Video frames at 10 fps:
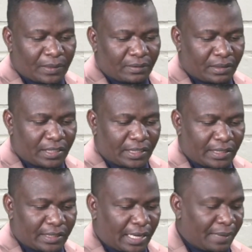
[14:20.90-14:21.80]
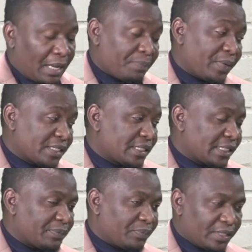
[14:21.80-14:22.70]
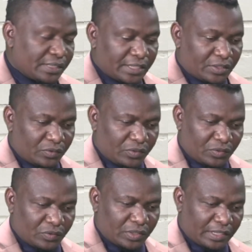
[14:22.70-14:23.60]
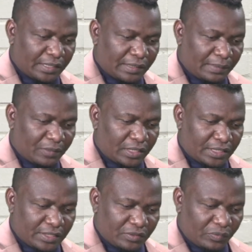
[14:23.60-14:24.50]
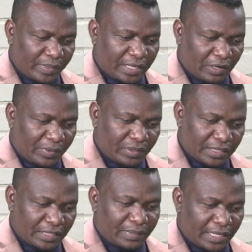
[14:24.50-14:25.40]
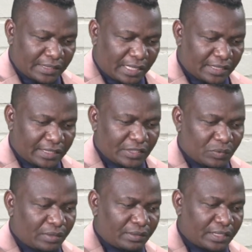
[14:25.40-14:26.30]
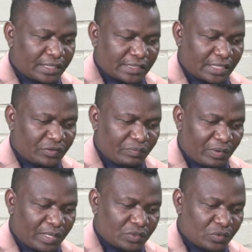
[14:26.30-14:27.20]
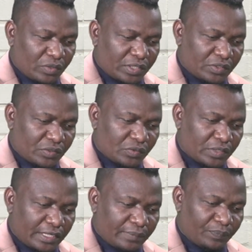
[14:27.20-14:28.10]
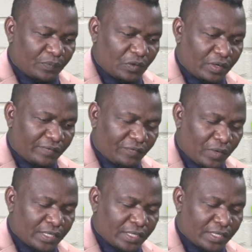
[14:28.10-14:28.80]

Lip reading: I'm passing that point just to you. I'm not asking you to make a comment on that, but I think it's one of the things that you may want to look into going forward.